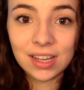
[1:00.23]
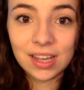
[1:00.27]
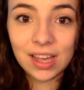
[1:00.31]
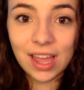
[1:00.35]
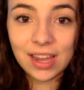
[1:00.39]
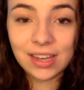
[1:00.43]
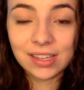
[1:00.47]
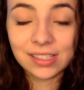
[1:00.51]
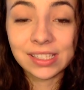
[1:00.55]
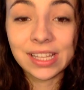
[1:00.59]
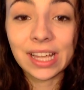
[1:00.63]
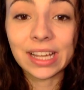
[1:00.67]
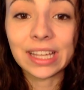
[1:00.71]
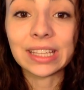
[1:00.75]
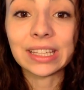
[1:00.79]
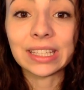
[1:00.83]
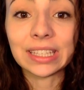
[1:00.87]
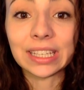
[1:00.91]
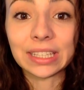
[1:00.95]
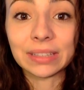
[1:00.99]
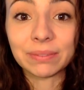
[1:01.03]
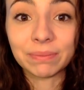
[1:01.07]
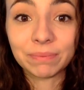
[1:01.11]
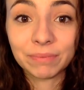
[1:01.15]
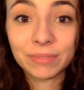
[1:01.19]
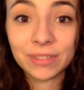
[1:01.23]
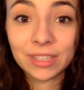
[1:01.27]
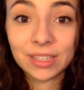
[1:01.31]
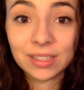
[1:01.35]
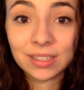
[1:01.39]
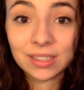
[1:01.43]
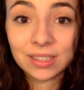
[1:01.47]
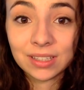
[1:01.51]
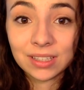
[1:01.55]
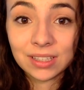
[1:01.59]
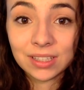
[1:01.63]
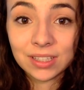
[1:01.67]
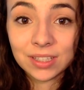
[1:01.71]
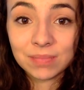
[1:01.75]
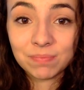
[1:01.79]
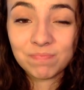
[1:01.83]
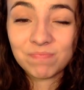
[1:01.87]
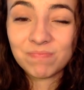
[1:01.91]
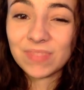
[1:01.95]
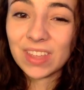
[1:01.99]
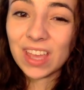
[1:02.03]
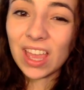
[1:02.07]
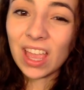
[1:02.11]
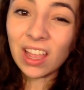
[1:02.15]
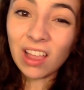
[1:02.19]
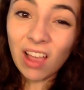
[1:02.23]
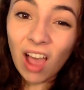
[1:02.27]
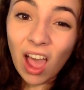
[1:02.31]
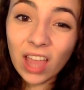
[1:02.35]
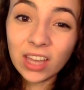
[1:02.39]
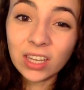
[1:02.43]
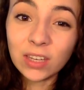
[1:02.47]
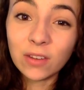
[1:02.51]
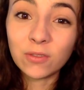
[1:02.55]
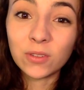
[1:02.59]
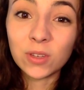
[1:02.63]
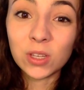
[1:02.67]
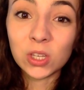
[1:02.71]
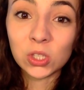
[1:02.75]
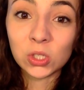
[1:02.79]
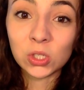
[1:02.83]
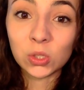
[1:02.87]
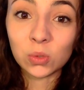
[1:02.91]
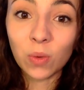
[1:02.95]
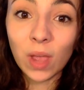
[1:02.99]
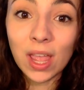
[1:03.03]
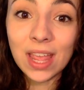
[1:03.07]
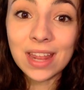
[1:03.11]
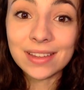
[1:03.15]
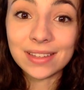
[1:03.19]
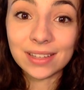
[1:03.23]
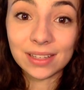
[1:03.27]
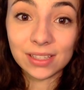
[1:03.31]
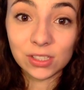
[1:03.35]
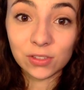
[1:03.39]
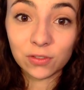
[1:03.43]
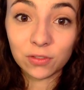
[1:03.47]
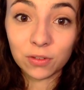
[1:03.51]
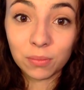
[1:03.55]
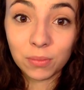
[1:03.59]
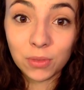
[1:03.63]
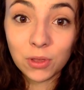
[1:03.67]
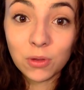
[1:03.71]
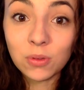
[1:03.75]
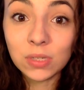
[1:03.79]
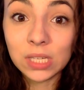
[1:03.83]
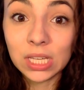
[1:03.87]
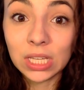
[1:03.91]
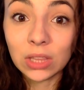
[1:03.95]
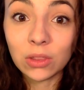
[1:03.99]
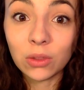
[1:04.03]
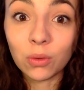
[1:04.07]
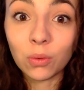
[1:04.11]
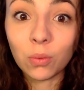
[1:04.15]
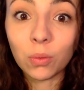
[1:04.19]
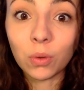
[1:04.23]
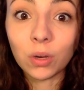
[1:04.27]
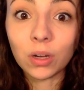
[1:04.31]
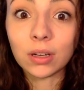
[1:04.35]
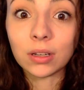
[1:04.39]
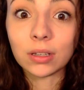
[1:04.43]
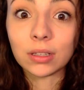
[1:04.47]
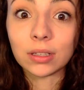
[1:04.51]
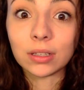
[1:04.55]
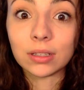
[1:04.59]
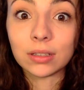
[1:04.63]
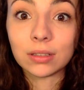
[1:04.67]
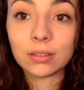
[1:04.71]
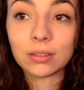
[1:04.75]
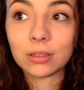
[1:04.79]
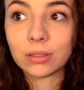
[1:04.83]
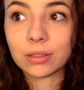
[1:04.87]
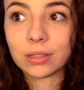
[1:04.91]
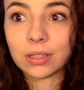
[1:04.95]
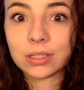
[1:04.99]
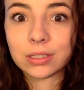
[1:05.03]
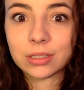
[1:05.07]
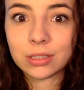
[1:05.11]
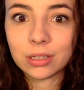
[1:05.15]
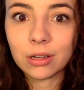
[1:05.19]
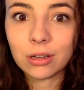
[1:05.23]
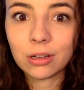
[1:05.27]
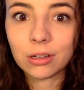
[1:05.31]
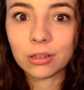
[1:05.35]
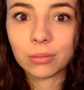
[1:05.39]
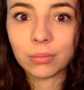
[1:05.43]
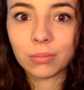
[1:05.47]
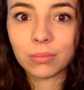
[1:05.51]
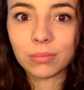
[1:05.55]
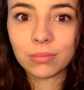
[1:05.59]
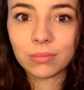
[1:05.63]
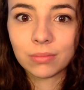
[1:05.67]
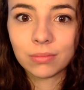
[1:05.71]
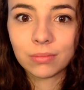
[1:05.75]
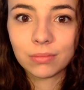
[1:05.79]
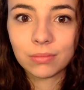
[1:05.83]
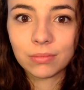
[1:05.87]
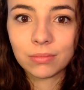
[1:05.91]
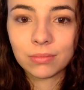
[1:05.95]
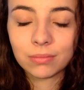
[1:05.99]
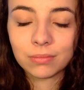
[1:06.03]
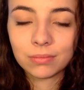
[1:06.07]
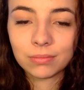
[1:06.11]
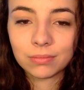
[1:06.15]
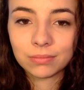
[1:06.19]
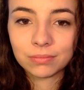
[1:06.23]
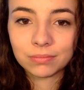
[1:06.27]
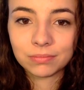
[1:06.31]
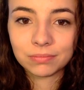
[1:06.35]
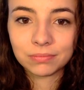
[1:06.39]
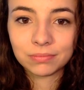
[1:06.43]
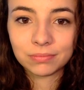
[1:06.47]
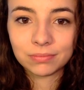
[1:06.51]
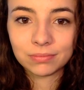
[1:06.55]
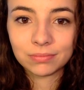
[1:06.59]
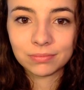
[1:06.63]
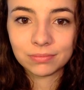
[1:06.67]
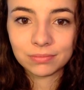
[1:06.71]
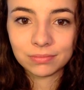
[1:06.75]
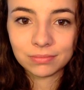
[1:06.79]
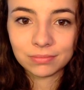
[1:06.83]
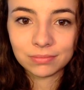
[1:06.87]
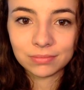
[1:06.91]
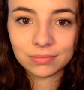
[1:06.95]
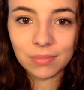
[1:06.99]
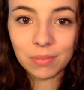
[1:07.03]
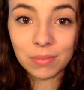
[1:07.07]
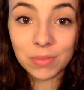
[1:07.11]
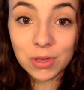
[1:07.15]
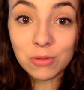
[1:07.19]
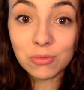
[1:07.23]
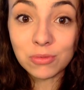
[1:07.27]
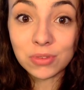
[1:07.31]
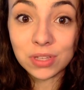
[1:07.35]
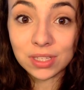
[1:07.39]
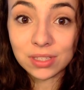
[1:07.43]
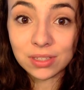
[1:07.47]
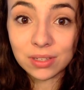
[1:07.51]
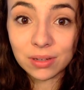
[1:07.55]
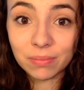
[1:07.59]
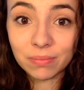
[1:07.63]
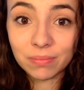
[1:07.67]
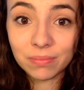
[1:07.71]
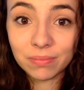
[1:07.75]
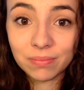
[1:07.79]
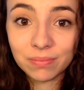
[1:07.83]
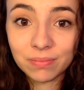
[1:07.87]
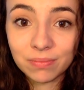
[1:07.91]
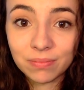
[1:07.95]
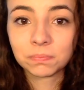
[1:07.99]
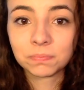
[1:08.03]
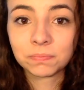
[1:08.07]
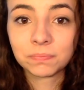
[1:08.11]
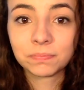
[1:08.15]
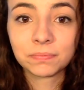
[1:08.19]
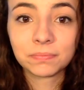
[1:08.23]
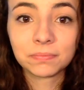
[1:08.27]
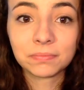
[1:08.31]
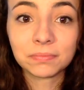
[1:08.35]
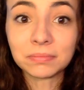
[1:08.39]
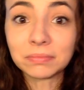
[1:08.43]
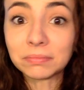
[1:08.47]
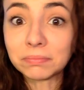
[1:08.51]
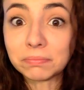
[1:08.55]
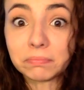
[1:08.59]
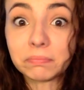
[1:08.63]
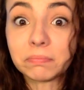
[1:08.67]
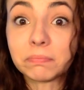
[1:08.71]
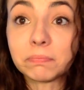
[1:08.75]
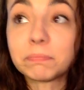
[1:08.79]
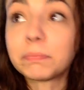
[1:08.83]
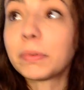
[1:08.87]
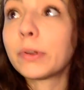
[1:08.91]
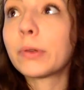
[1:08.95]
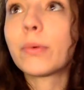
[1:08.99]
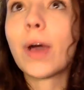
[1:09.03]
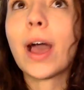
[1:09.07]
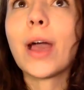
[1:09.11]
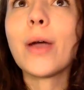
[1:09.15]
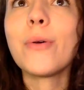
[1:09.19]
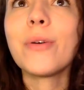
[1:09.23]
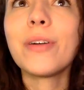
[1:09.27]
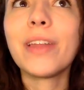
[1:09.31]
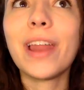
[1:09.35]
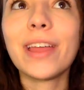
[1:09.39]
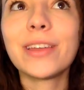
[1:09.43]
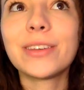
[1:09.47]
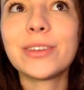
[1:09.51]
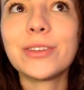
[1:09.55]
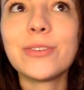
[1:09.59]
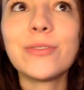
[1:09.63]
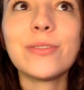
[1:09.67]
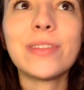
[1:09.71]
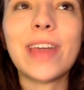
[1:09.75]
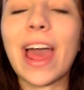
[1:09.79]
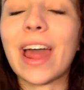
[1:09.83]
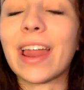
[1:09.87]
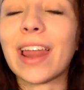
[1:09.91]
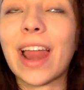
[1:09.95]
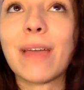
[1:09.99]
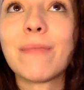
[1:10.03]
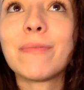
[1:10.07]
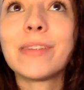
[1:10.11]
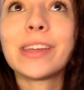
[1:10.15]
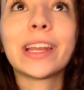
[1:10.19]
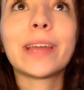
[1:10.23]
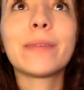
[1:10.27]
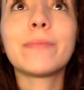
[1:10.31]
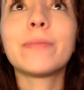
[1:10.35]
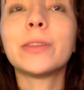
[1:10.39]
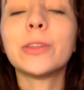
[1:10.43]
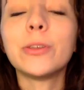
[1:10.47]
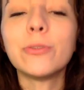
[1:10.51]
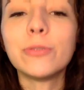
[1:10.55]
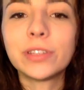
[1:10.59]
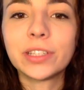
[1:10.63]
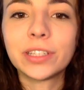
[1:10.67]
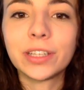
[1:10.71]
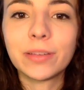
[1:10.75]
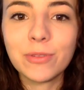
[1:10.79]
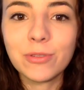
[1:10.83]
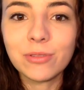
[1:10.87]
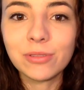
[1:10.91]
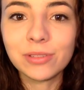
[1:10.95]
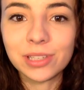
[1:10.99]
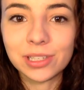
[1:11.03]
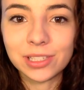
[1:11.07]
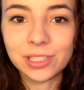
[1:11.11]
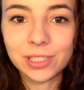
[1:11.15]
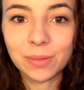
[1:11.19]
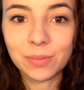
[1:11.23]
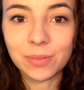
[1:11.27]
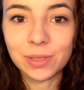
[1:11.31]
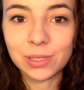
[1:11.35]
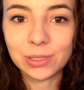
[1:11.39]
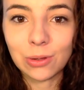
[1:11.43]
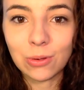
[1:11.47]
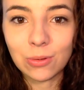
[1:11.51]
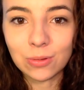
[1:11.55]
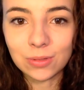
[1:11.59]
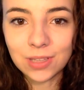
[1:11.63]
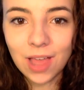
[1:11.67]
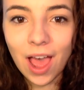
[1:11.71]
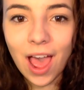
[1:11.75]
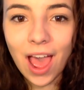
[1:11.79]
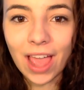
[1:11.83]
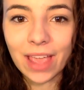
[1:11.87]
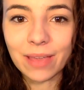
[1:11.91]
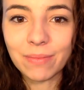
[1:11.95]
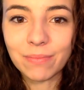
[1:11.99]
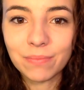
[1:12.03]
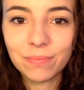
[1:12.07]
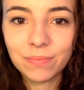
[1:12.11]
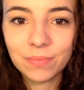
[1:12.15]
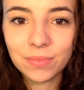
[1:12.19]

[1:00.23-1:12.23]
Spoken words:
And secondly, it kind of dissuades us from using the word, or the term, immune system. But why would I do that? I mean, I've been using immune system this whole time.